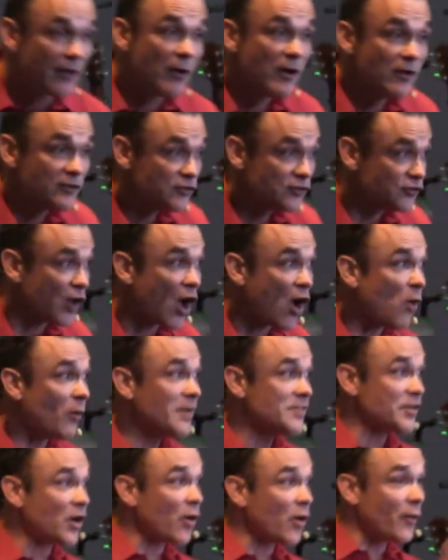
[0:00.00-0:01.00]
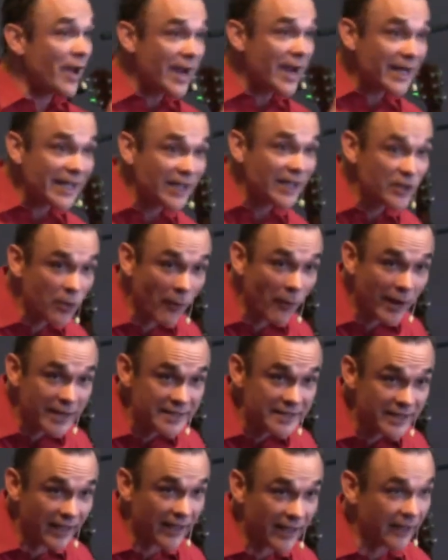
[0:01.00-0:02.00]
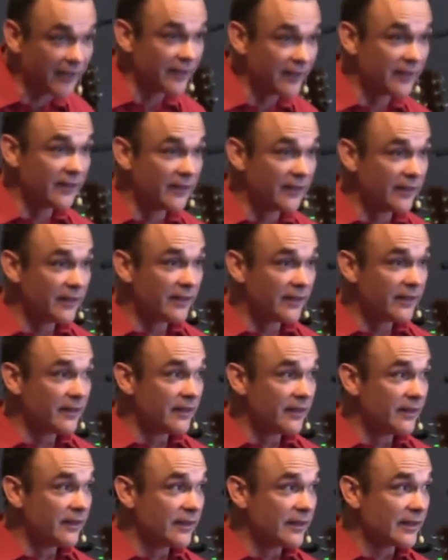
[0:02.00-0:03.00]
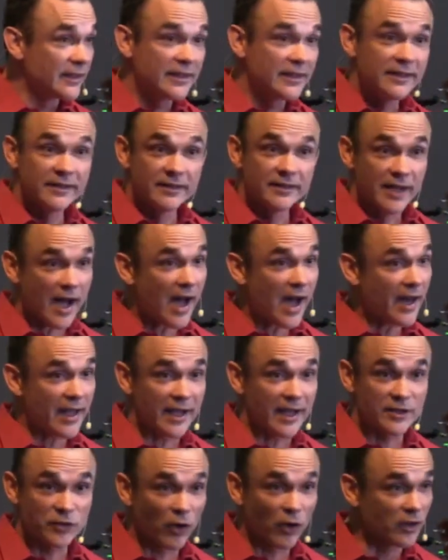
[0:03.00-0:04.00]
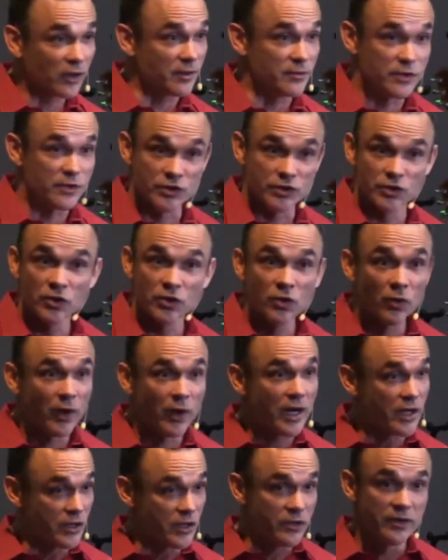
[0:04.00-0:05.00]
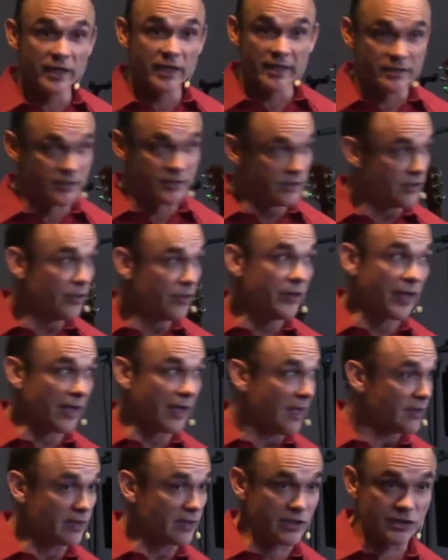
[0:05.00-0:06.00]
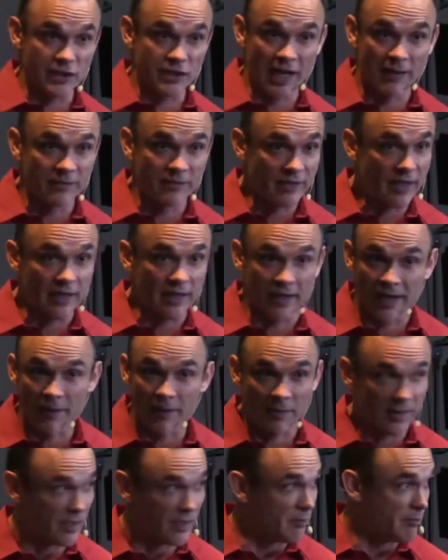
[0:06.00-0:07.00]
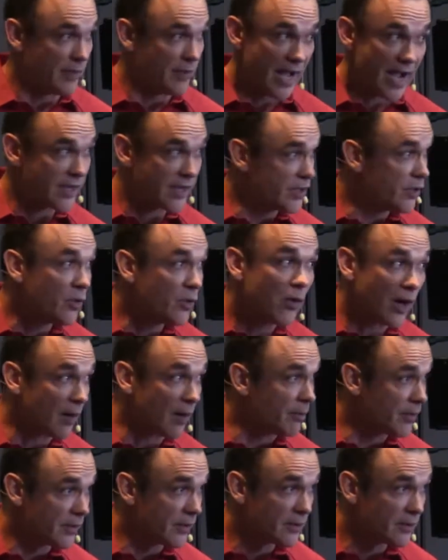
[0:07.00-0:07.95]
Saul was already anointed. God had told him, Do what you need to do to get the job done, and I'm going to back you up.